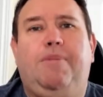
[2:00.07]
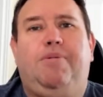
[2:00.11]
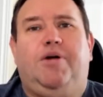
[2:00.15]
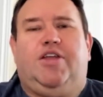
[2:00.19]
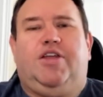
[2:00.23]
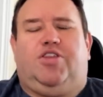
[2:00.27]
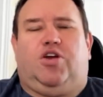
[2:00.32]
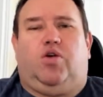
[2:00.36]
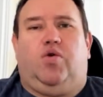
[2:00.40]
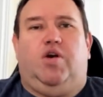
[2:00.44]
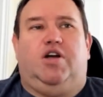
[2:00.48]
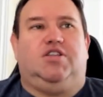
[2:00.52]
get
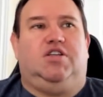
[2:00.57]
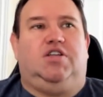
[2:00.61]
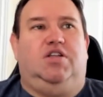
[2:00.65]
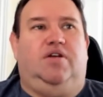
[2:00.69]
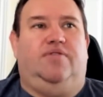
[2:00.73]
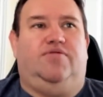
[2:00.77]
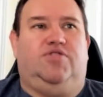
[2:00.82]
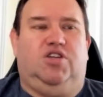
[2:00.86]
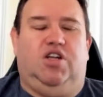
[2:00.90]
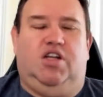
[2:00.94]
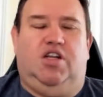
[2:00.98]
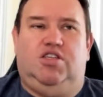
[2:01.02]
the question of
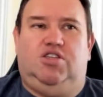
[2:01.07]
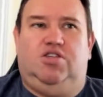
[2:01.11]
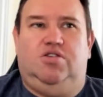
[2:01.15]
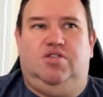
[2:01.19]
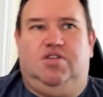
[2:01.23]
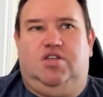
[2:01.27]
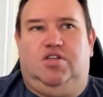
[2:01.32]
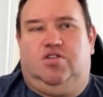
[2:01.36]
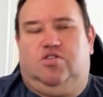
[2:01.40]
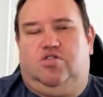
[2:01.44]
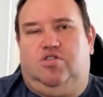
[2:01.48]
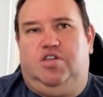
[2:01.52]
should I choose
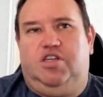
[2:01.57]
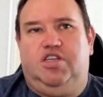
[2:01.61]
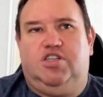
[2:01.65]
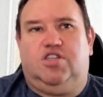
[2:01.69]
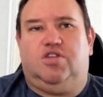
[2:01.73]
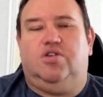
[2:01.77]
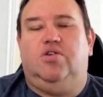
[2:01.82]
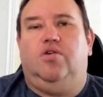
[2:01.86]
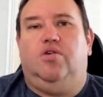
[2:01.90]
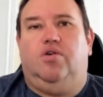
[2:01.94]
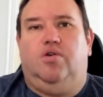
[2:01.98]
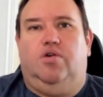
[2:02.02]
a
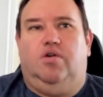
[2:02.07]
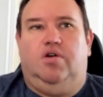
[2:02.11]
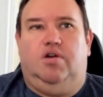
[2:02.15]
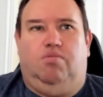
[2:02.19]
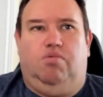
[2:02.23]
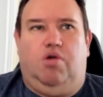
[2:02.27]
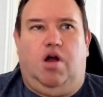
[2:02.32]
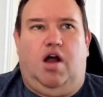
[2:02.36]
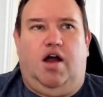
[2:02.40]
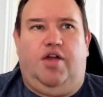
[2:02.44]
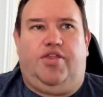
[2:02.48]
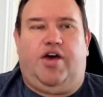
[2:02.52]
traditional or a
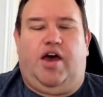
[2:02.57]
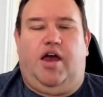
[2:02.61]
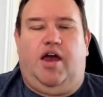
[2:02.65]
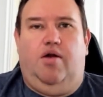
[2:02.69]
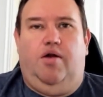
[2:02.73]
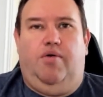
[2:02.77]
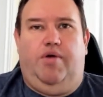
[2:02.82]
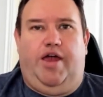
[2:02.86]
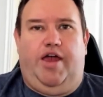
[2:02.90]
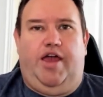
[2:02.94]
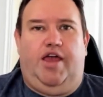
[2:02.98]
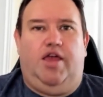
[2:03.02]
Roth
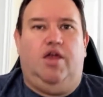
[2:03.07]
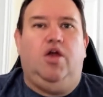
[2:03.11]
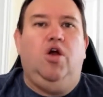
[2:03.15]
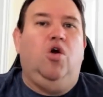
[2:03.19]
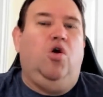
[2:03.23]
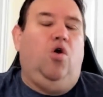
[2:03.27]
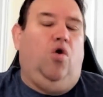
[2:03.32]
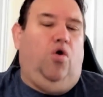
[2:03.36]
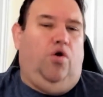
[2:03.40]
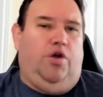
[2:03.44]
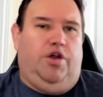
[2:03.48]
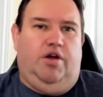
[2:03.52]
IRA,
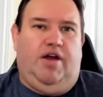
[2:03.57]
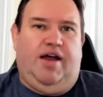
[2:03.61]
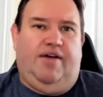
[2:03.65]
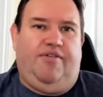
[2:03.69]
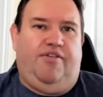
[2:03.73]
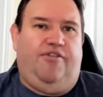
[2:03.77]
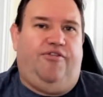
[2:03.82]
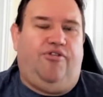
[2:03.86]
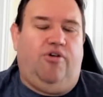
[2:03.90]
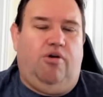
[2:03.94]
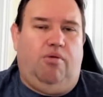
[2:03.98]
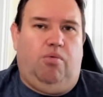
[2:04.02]
or you have a
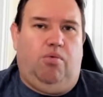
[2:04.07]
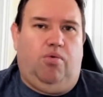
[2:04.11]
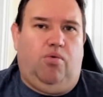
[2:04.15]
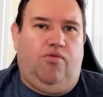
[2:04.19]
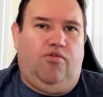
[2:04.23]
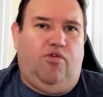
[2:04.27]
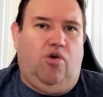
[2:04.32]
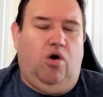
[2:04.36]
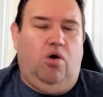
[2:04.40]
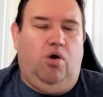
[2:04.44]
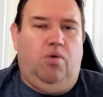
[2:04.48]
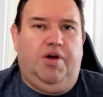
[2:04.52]

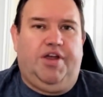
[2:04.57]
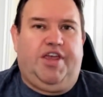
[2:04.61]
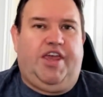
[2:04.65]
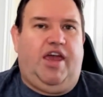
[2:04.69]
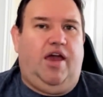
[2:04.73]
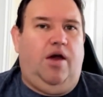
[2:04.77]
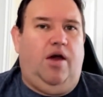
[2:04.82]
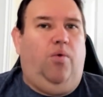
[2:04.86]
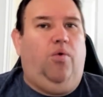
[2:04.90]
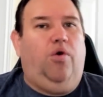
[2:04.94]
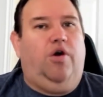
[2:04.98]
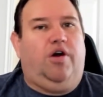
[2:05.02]
401k
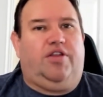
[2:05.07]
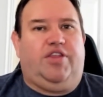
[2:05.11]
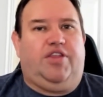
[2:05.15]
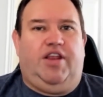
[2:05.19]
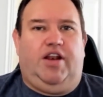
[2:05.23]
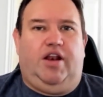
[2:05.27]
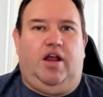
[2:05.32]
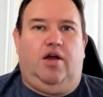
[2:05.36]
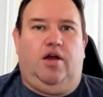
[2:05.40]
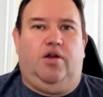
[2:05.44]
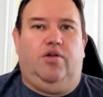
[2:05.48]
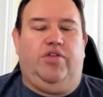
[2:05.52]
at work that
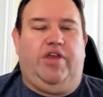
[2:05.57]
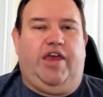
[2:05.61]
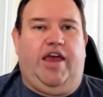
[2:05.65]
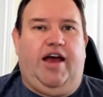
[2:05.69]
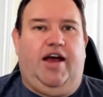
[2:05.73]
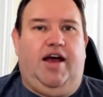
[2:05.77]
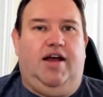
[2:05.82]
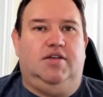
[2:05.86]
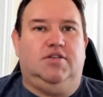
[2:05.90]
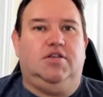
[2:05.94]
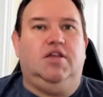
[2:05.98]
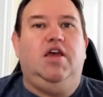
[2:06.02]
not only
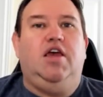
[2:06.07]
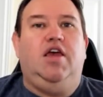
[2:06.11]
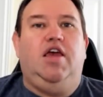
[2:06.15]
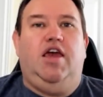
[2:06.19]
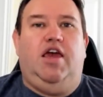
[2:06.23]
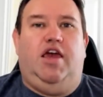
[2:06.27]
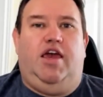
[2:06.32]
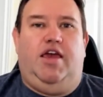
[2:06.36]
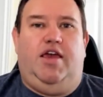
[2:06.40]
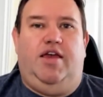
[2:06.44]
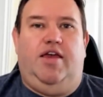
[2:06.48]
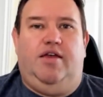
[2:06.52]
has
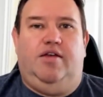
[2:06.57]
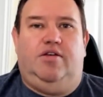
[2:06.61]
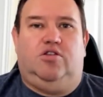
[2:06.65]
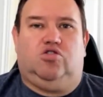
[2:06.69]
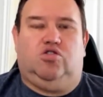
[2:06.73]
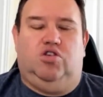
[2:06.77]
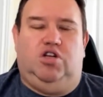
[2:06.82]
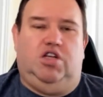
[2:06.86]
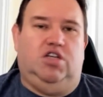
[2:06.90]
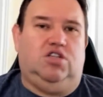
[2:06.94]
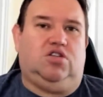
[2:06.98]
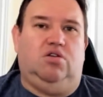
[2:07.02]
a
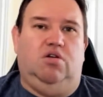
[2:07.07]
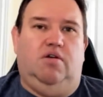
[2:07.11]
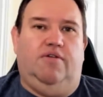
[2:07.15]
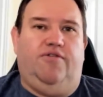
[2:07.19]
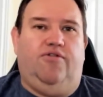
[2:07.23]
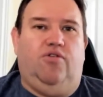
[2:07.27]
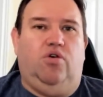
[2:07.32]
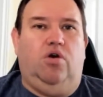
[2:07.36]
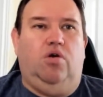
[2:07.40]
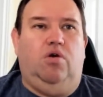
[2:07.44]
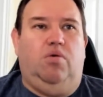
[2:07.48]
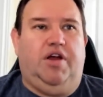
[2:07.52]
traditional
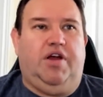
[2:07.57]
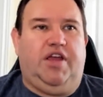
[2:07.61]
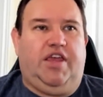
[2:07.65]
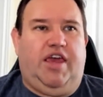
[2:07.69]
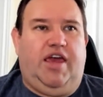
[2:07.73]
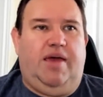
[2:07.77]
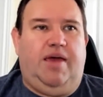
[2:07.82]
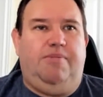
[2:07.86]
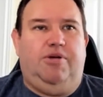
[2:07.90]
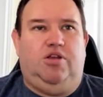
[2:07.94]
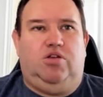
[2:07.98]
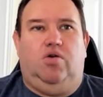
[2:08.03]

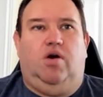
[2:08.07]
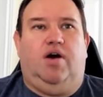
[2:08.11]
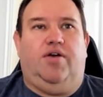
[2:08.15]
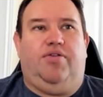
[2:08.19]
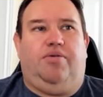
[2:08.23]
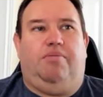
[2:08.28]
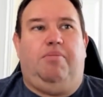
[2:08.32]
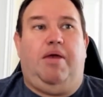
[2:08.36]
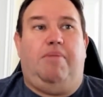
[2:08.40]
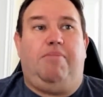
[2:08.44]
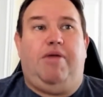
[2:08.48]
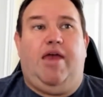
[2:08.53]
401k, but you also
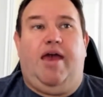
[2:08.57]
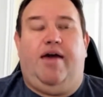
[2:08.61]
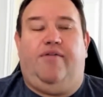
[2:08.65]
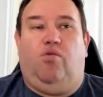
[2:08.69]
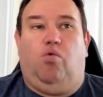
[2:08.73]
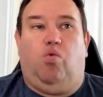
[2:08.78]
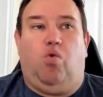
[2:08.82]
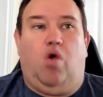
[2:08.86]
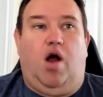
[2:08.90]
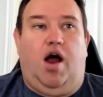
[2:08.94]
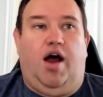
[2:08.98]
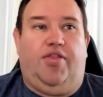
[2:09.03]
maybe have a
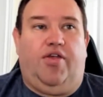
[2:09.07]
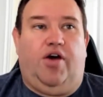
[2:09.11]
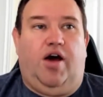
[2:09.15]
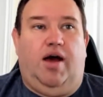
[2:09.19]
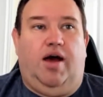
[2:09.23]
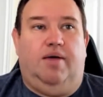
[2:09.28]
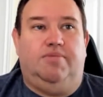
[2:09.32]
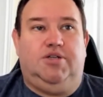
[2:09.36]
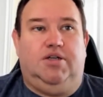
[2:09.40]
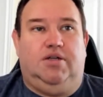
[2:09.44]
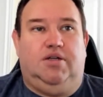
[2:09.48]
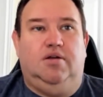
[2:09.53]
Roth
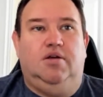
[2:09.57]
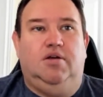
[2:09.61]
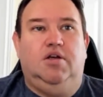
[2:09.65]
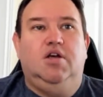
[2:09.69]
option.